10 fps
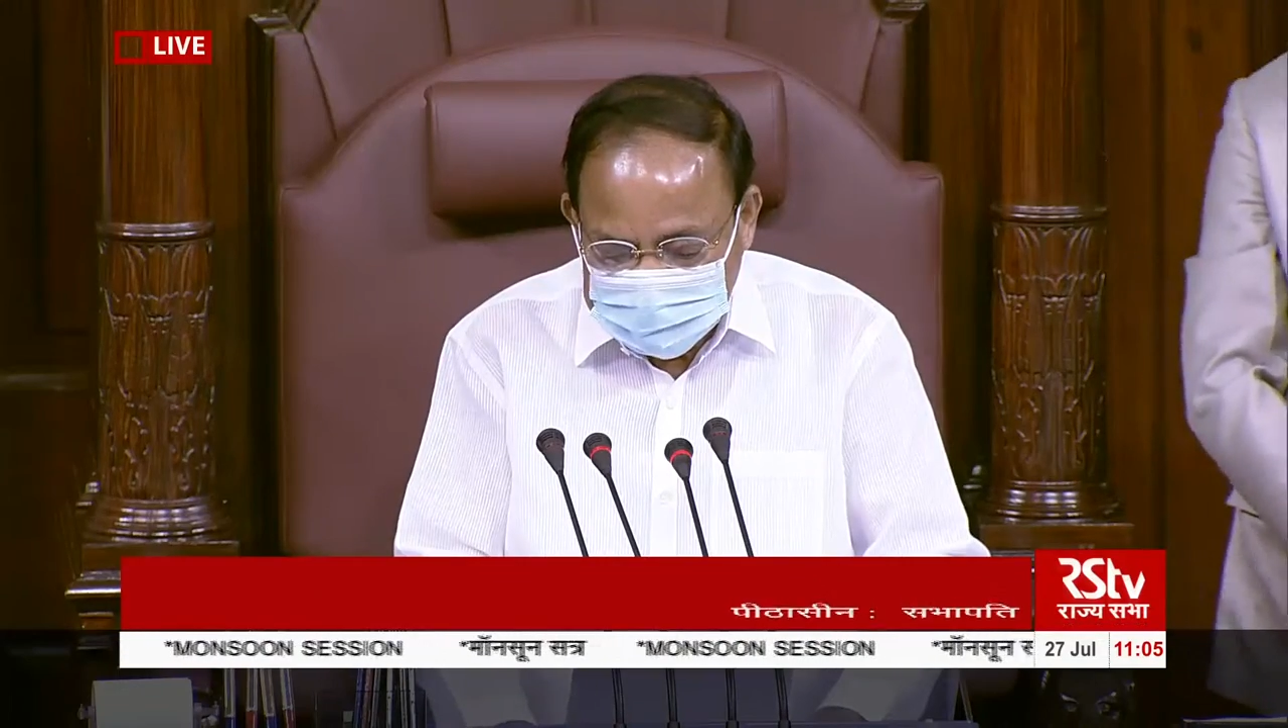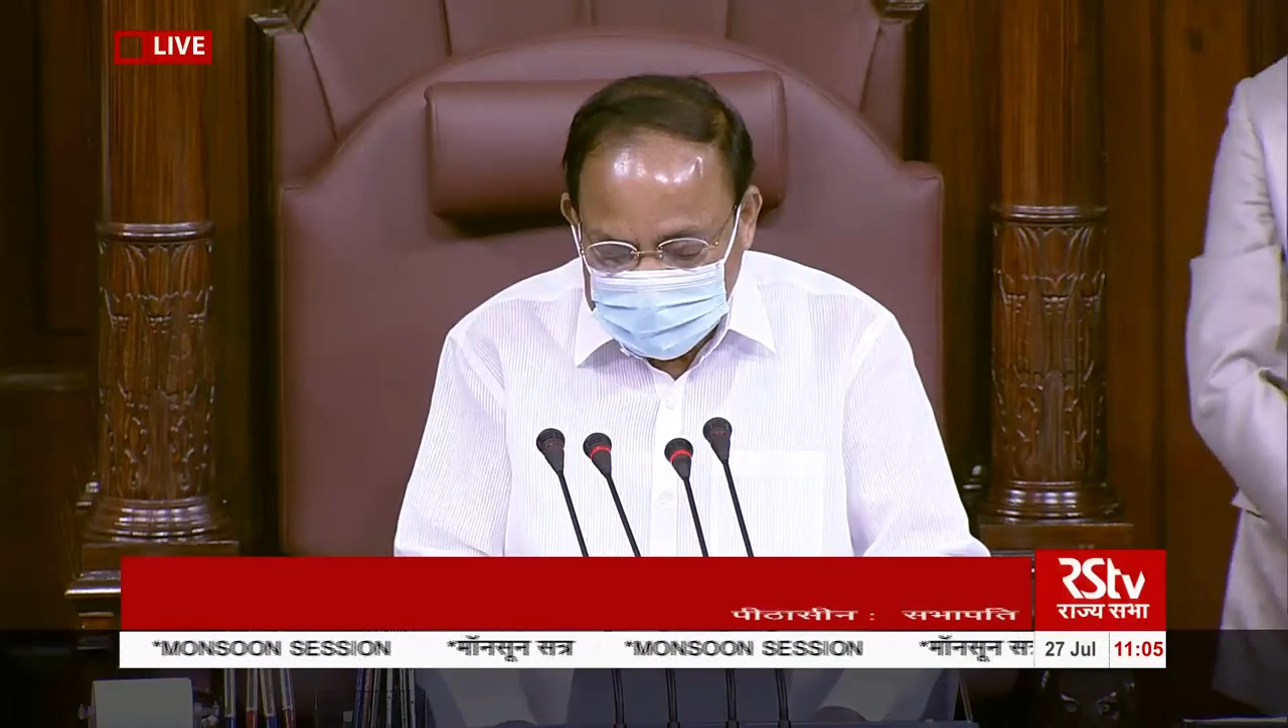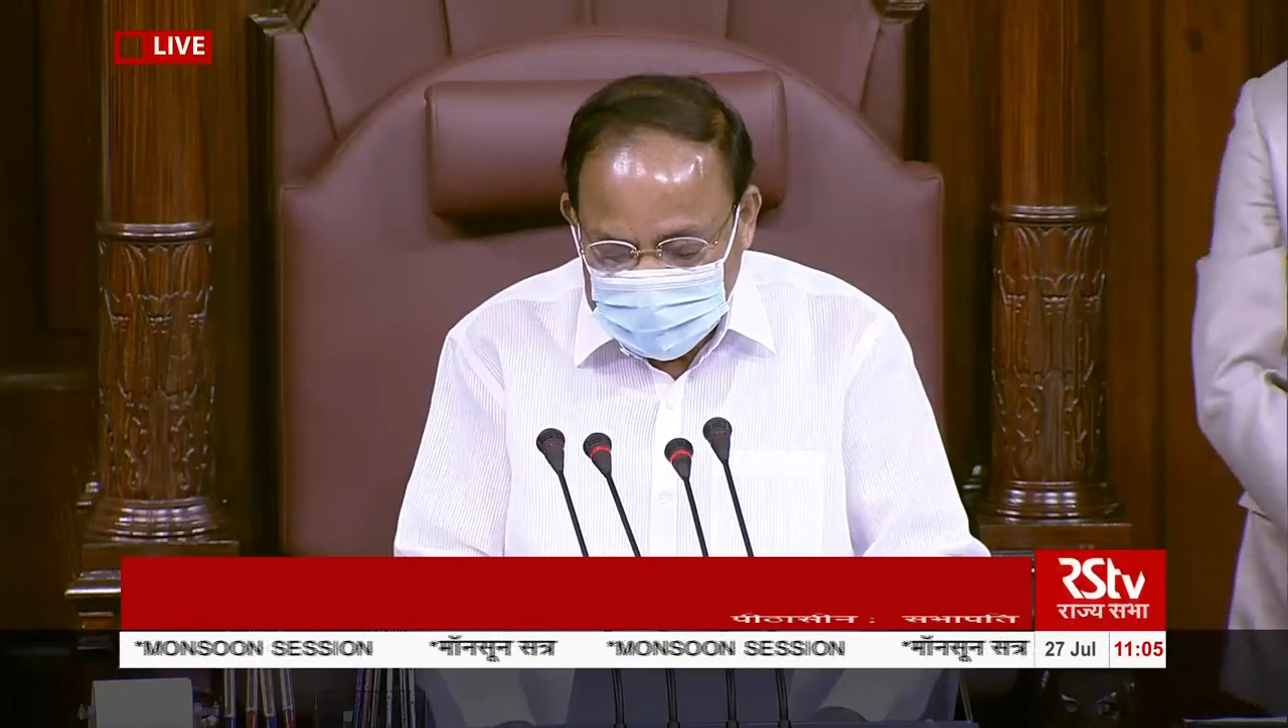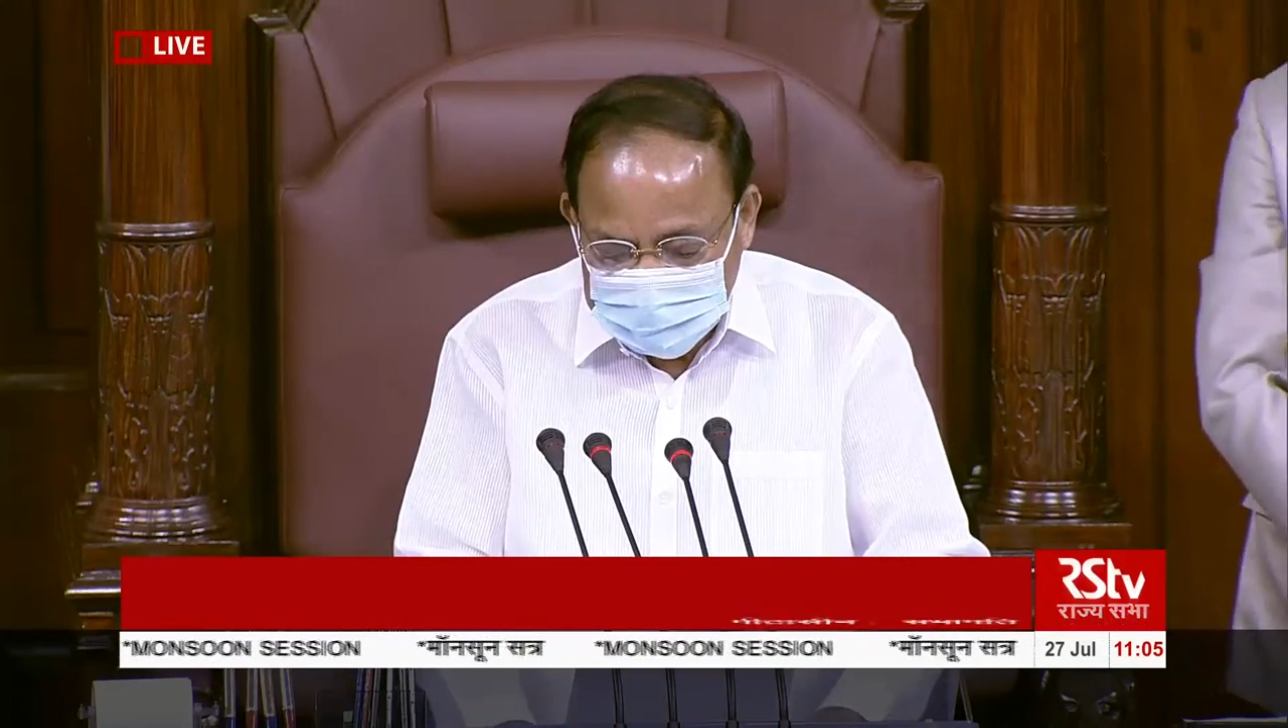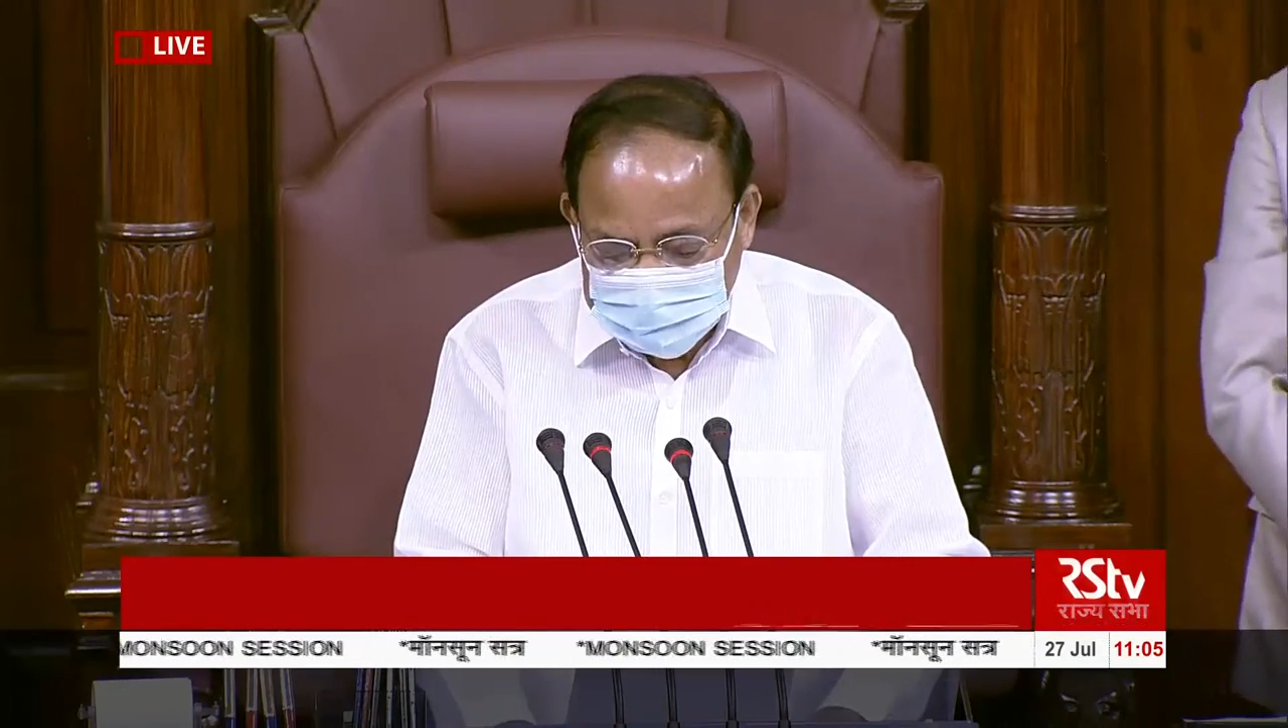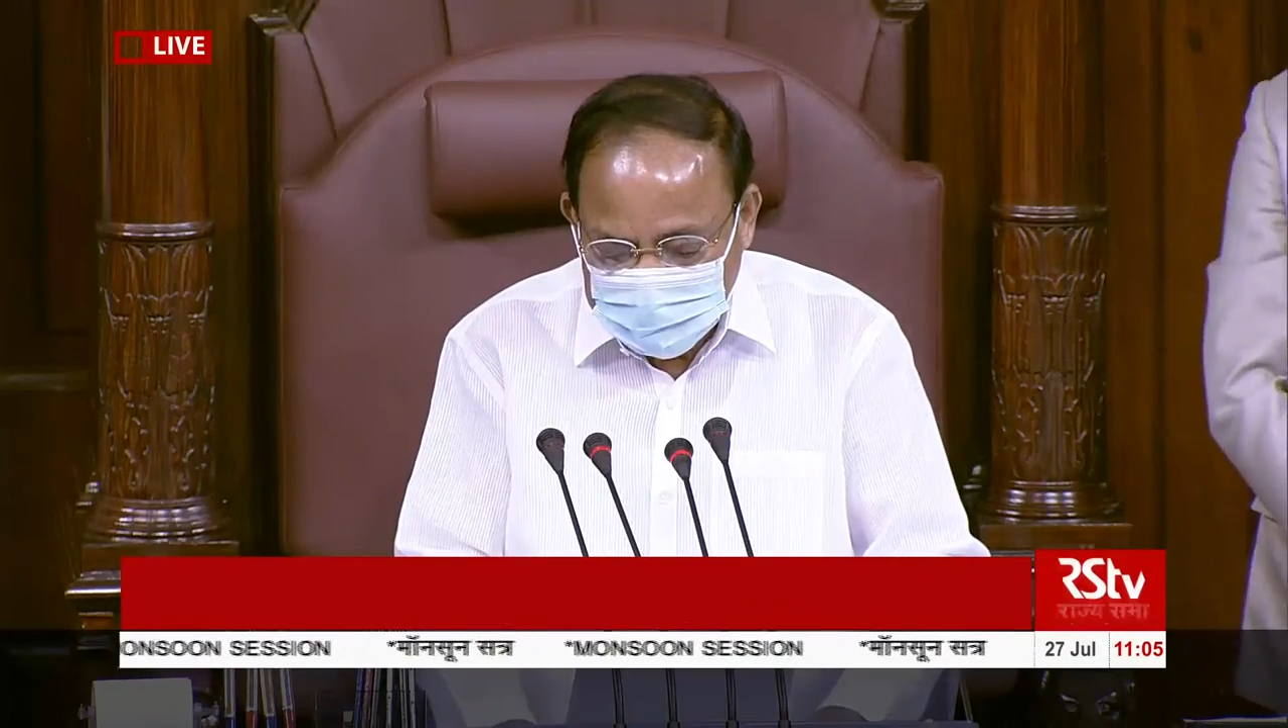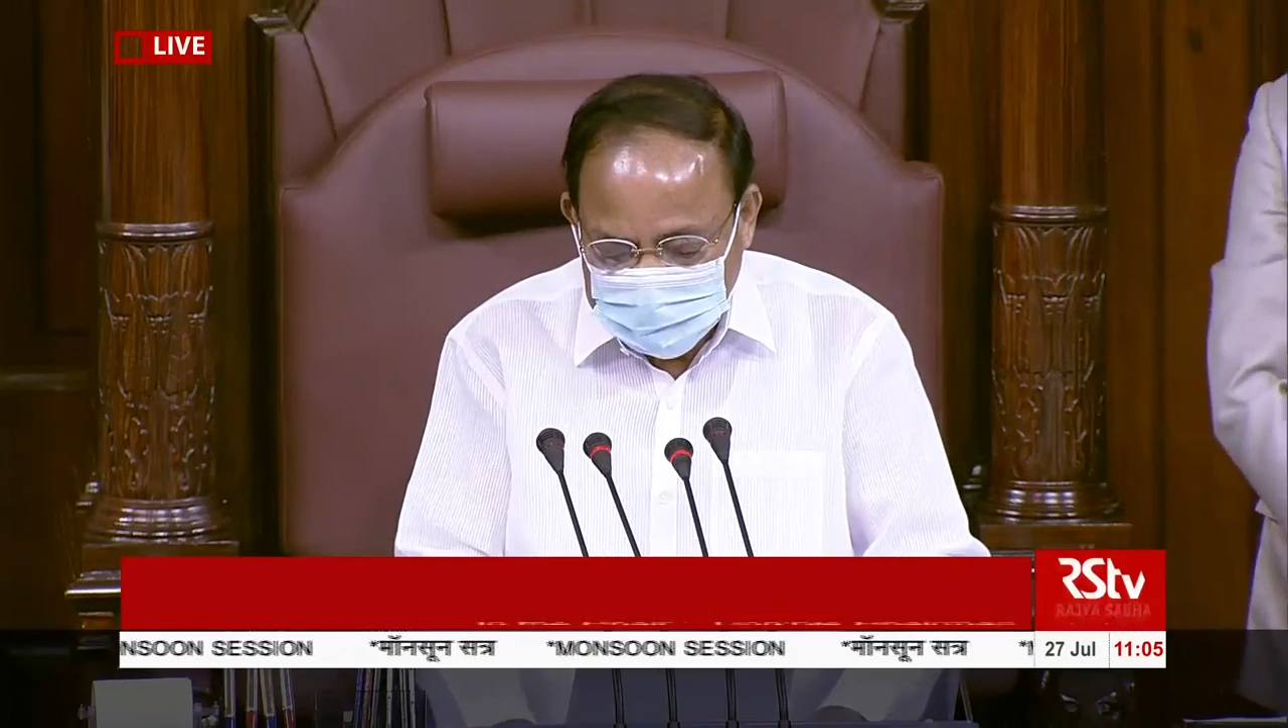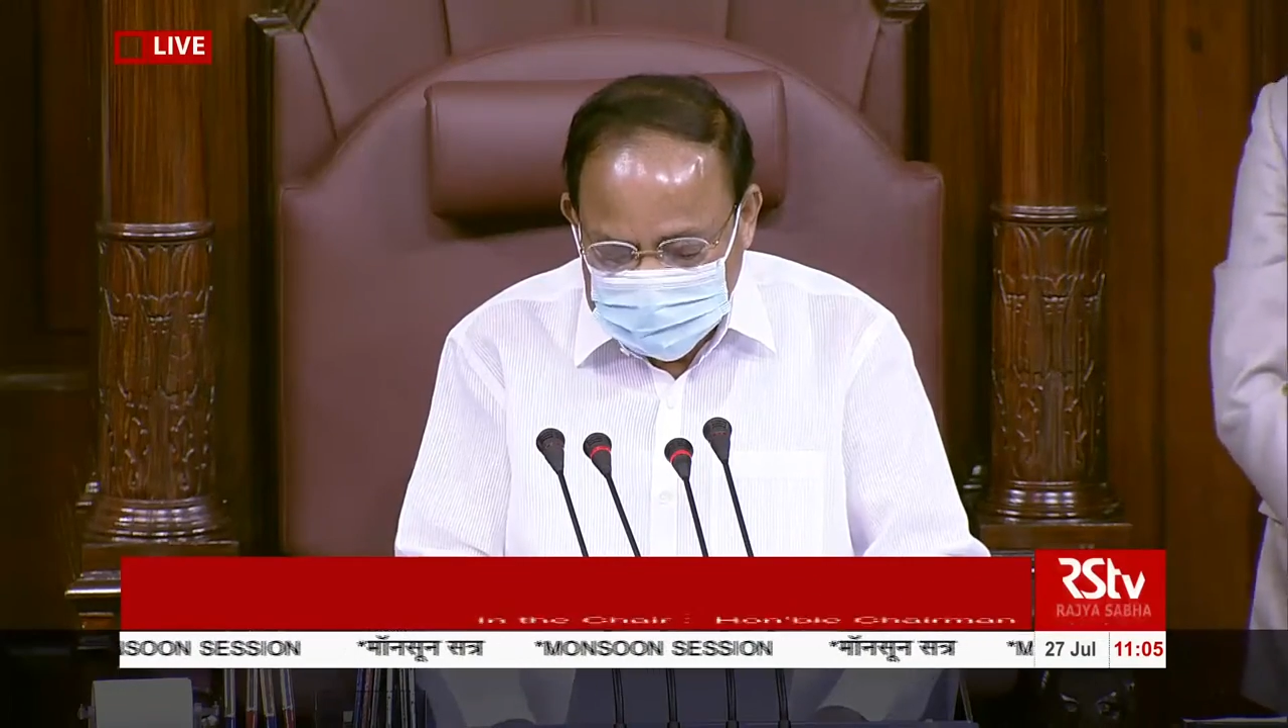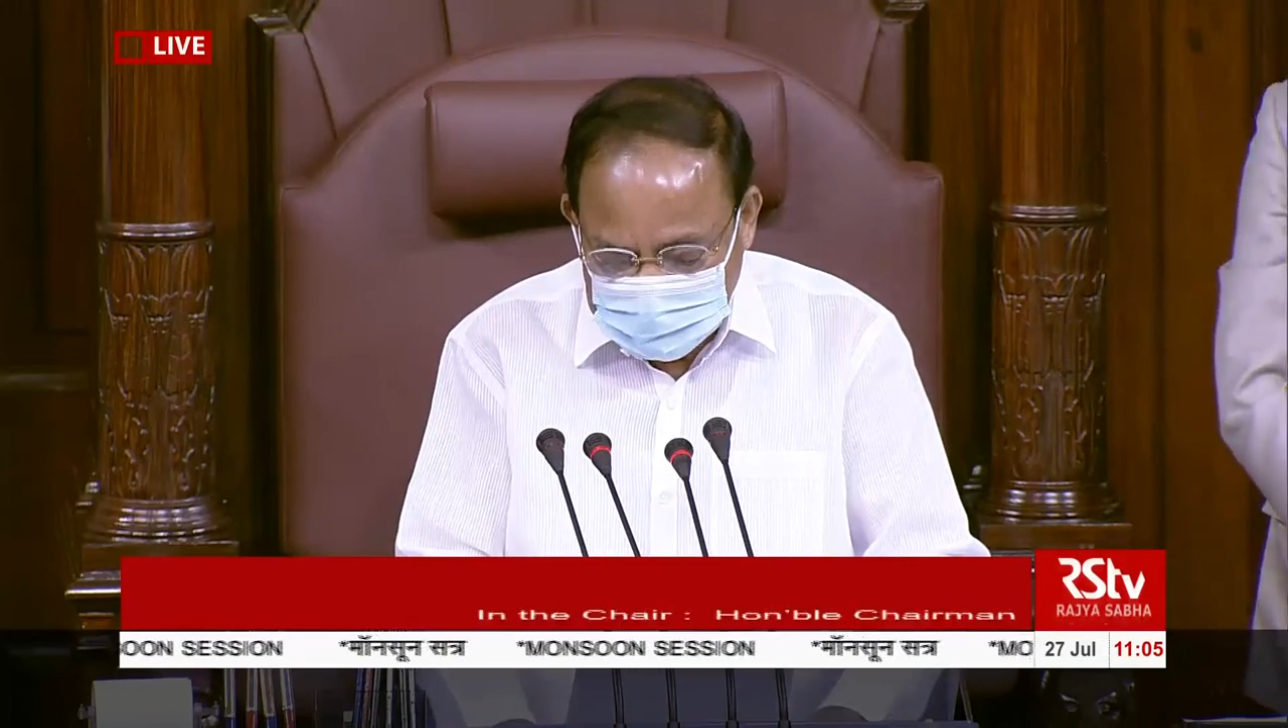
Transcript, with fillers: Kakatiya